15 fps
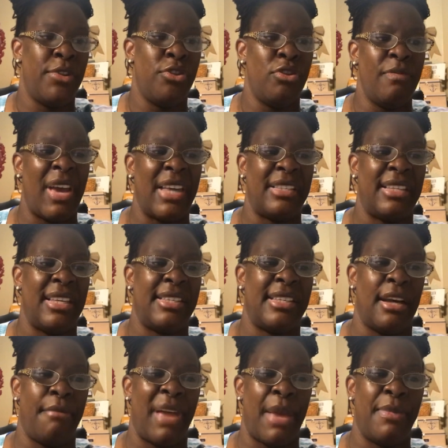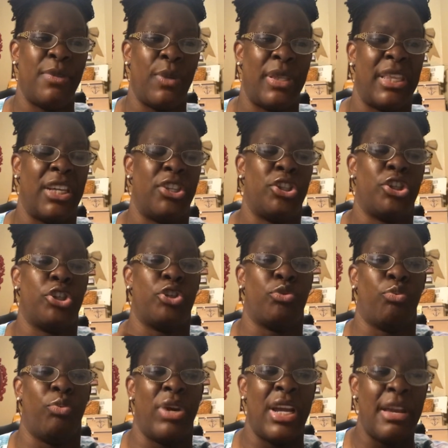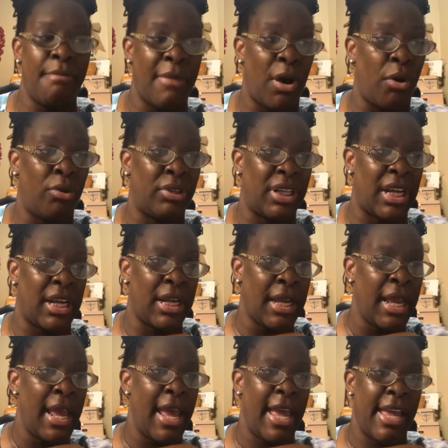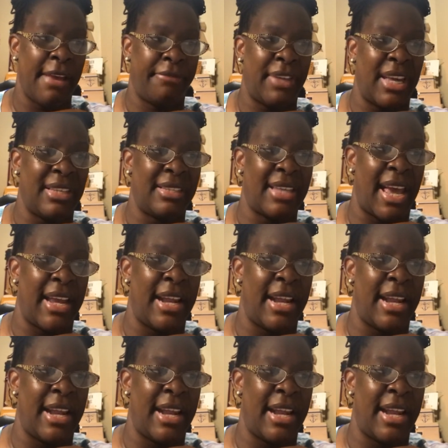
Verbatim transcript: Um, you may see some babies with extreme molding